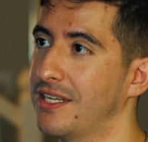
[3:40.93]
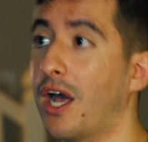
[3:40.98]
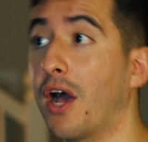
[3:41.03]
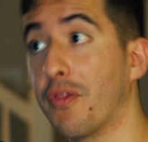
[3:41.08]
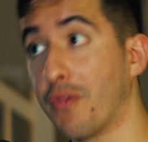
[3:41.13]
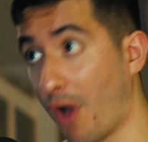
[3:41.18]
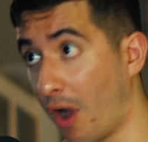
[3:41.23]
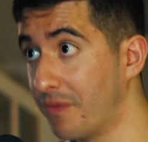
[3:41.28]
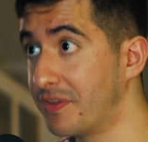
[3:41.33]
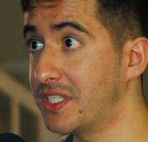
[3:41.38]

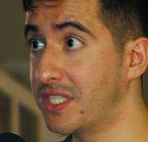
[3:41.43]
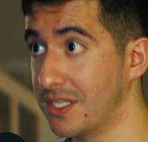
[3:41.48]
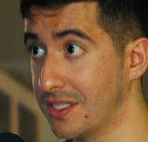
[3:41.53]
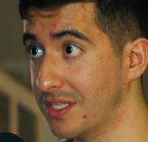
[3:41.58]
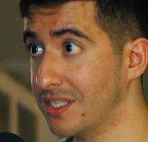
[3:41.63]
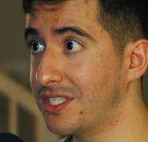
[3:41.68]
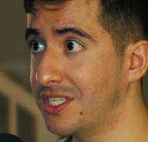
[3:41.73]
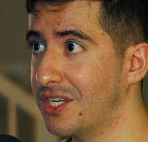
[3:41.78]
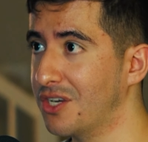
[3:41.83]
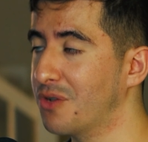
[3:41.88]
Not obviously
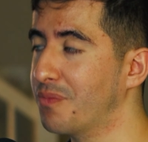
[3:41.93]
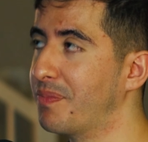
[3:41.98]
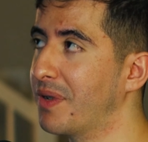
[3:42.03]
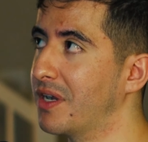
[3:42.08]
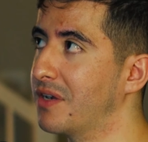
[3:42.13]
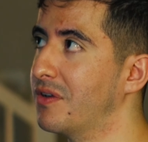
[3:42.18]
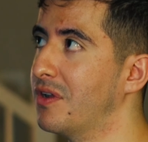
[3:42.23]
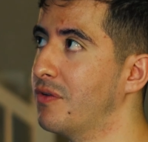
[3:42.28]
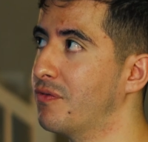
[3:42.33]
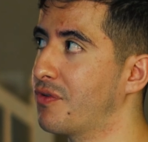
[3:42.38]
this year,
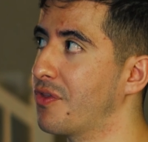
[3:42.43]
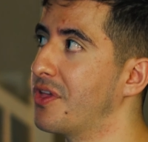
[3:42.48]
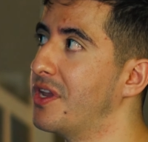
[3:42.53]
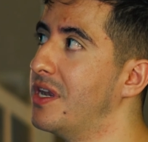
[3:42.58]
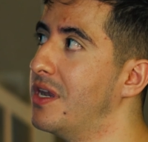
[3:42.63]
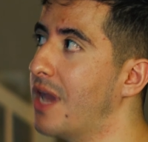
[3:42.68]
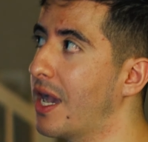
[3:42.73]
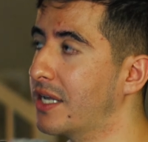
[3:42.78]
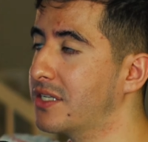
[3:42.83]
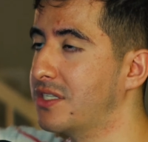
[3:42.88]
but for the
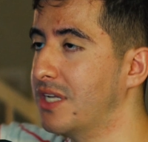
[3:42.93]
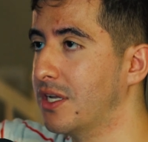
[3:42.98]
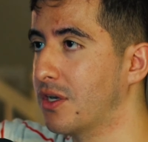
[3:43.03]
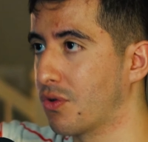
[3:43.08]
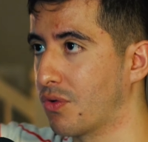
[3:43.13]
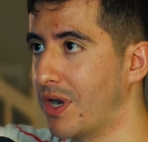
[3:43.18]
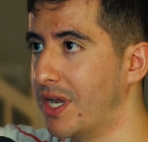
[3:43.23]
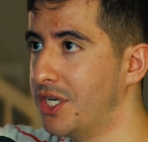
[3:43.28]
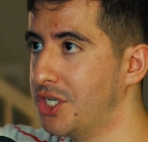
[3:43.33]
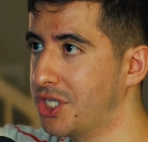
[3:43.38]
next
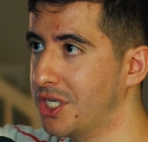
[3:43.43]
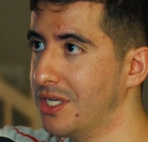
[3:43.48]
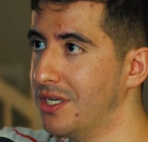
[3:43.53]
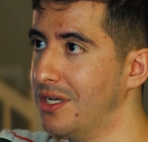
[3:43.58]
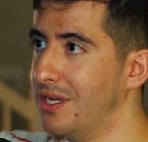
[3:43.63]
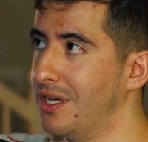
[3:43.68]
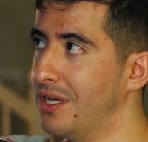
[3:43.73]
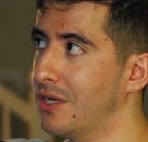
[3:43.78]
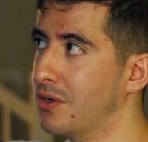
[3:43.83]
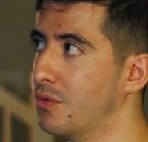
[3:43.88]

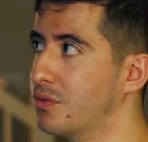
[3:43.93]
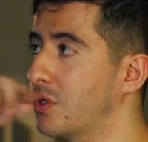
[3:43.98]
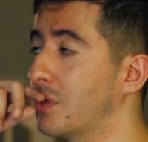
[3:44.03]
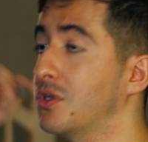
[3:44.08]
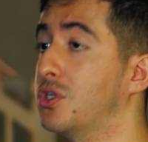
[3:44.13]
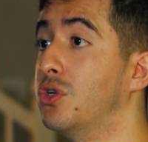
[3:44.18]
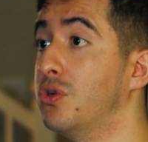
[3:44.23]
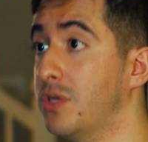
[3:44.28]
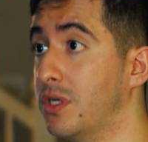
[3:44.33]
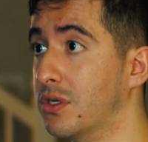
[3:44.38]
iteration, so
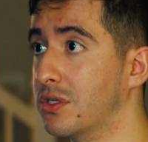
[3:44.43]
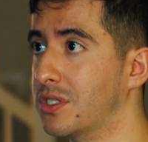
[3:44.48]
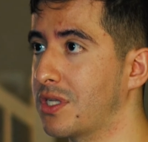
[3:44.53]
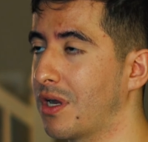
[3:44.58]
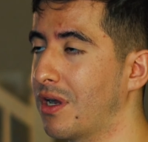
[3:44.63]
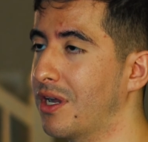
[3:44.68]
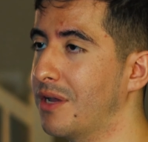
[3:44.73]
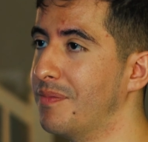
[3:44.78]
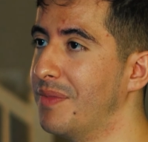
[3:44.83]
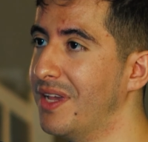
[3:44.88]
2 years'
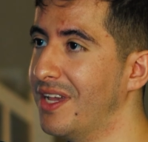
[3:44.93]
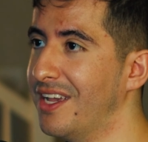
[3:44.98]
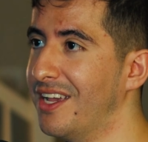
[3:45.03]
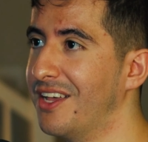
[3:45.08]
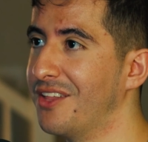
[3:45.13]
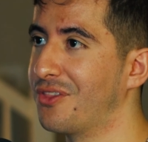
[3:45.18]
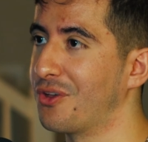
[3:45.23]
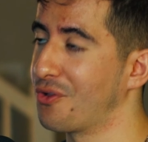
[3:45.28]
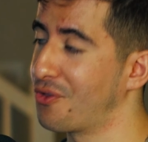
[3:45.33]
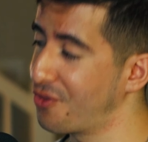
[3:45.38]
time,
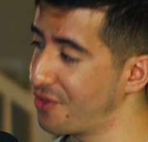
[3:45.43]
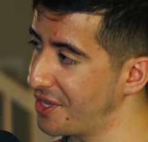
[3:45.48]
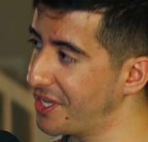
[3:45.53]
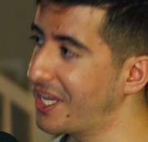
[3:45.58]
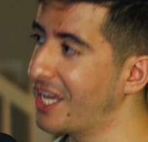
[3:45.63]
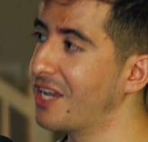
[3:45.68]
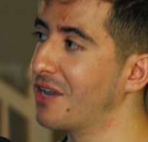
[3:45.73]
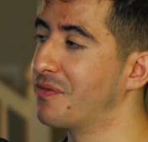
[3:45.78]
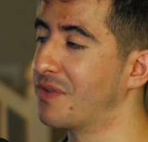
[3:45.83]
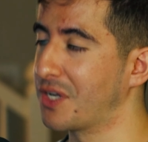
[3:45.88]
they're
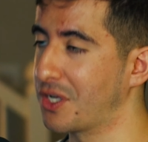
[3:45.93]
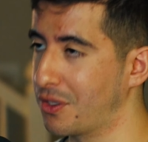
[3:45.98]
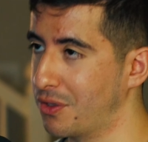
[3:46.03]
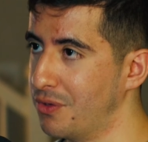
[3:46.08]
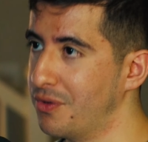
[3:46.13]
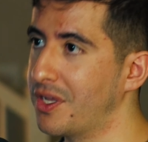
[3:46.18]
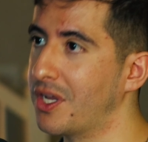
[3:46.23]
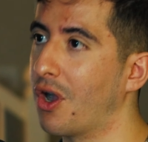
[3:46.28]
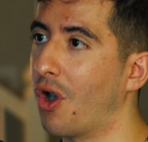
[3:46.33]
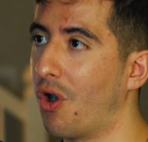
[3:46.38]
thinking of
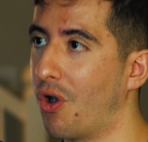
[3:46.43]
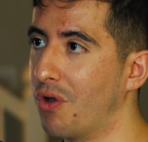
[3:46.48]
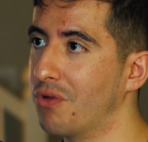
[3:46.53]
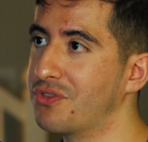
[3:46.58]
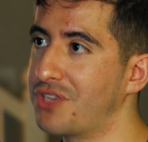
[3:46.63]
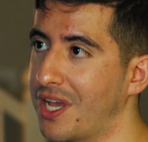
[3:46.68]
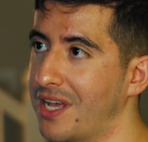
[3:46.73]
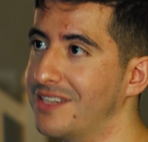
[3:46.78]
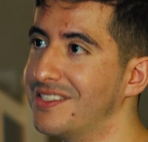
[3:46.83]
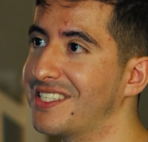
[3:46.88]
including all
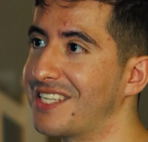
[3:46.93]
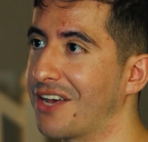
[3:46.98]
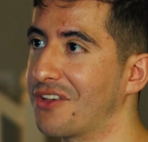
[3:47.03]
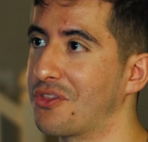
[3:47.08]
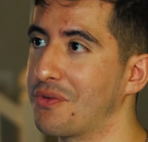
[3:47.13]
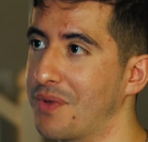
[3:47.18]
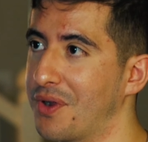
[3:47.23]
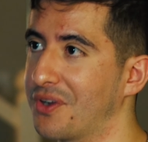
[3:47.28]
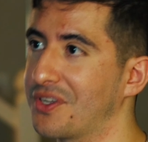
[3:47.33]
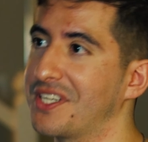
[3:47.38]
10
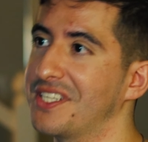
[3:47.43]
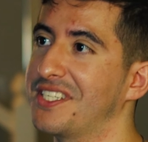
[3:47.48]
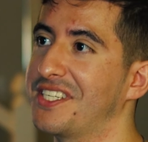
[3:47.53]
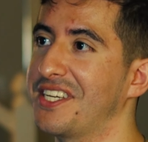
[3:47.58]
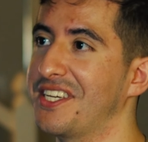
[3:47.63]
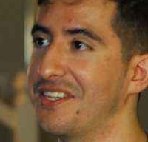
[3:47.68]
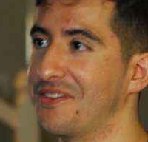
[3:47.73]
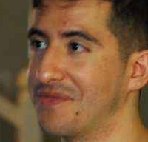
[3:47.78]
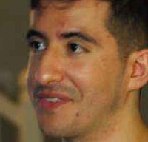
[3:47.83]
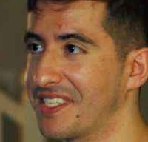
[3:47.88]
South American
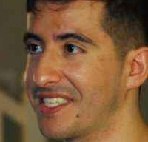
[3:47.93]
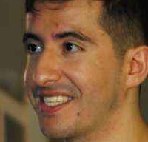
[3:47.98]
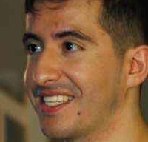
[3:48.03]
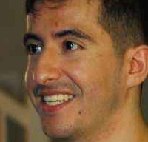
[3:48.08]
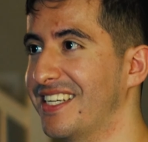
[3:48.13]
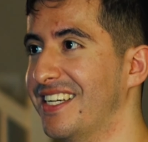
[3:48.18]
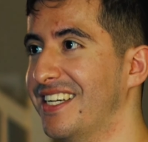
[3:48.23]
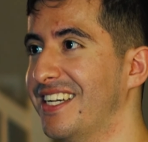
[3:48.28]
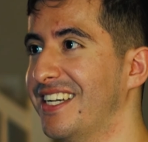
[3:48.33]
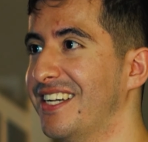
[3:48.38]
teams. Oh, my
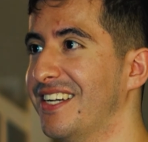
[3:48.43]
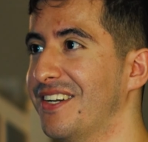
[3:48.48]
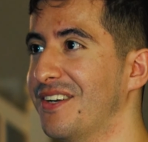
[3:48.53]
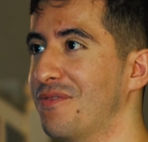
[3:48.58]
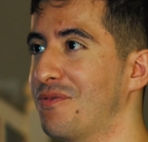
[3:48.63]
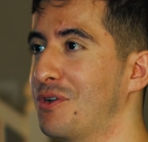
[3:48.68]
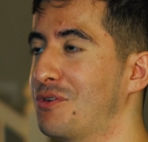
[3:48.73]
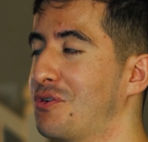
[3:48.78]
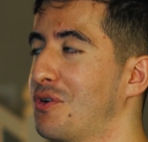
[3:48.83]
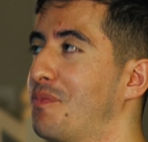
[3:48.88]
God,
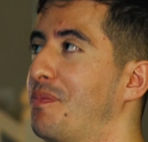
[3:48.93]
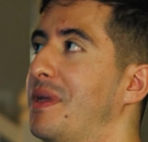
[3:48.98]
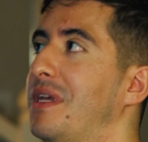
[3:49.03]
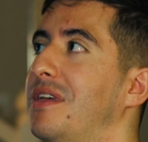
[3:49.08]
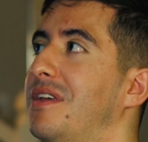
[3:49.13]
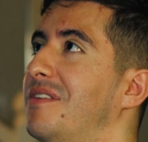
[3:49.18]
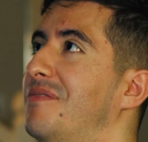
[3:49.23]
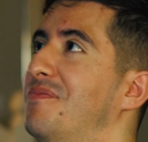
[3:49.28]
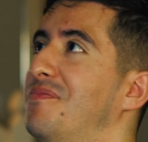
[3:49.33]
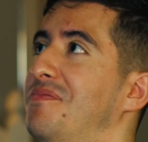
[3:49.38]
man. Which would
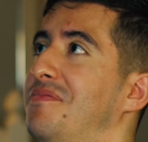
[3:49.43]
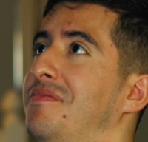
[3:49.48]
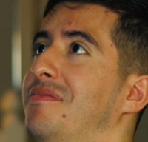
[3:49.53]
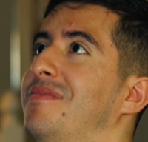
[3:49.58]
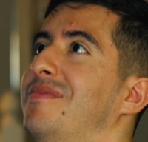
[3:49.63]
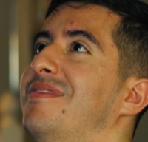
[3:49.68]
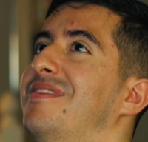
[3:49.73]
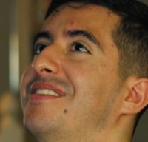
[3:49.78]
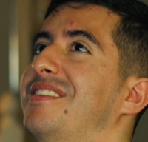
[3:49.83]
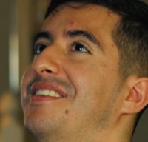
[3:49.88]
be
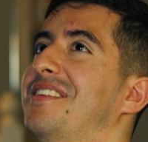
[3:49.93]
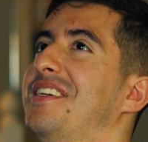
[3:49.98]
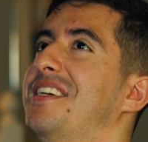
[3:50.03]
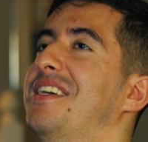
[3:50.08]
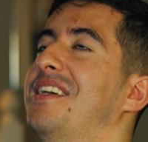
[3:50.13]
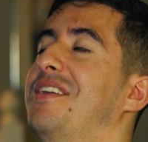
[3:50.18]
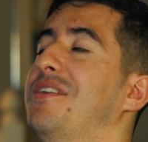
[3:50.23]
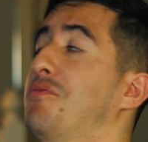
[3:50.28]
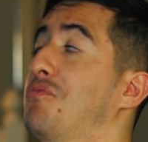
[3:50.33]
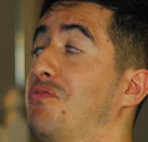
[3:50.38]

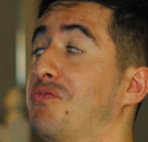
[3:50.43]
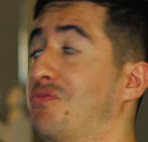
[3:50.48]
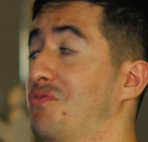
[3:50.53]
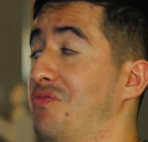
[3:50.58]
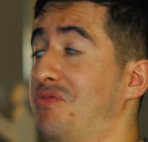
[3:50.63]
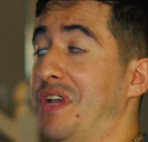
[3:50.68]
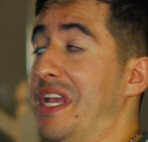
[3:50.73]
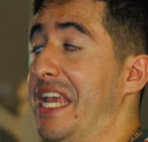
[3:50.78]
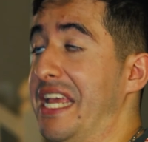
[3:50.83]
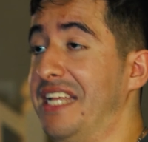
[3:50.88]

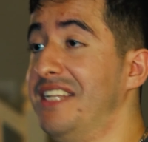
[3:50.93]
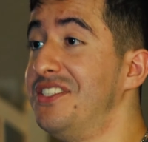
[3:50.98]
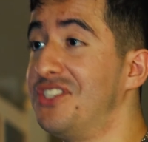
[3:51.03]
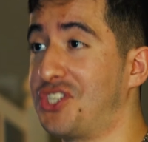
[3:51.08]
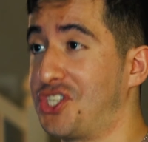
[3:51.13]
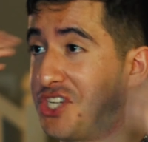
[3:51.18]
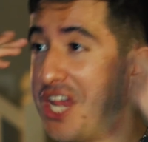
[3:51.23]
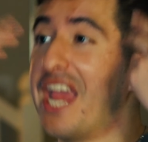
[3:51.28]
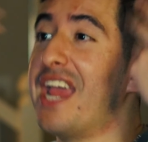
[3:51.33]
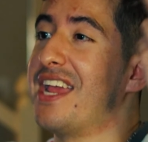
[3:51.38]

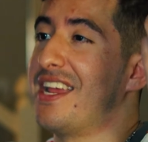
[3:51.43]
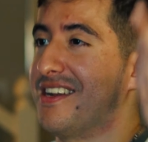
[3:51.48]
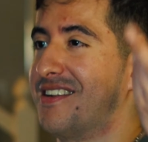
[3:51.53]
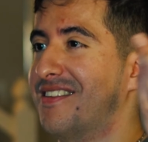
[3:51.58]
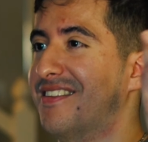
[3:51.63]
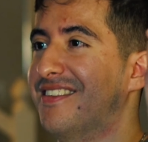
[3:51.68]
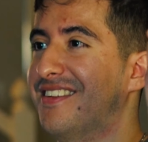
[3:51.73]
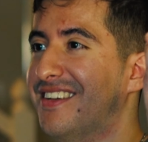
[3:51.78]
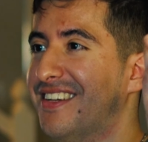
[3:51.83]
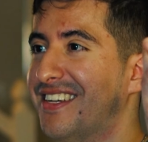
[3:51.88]
insane.
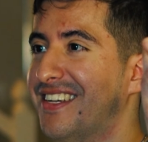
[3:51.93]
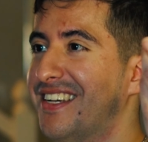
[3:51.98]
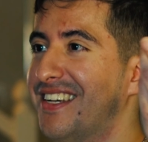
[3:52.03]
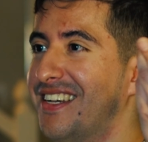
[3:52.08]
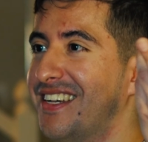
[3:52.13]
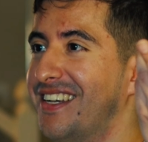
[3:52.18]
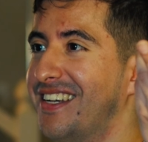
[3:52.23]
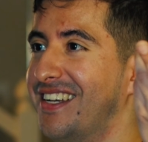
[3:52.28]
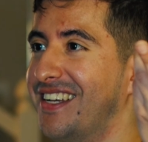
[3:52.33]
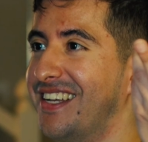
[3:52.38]

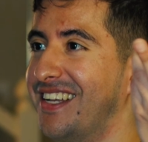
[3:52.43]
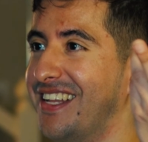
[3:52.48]
What